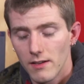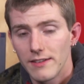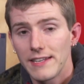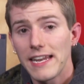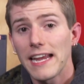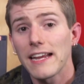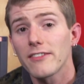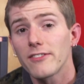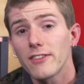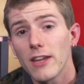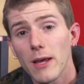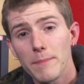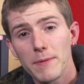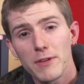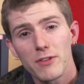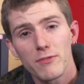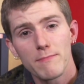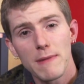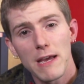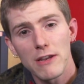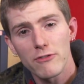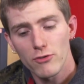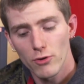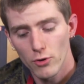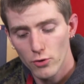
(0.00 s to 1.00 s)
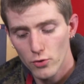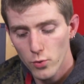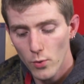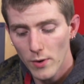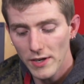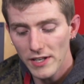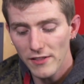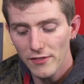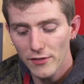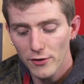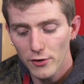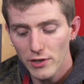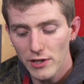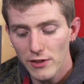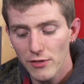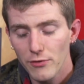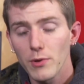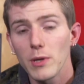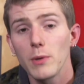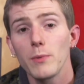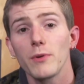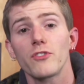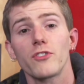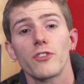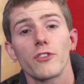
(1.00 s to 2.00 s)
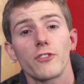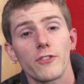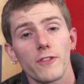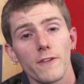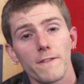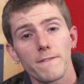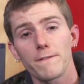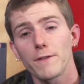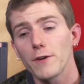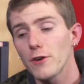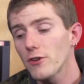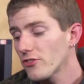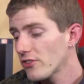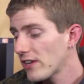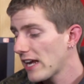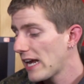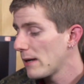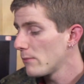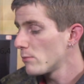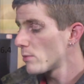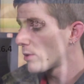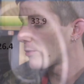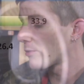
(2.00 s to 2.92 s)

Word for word: Next up is Metro 2033, which is the first game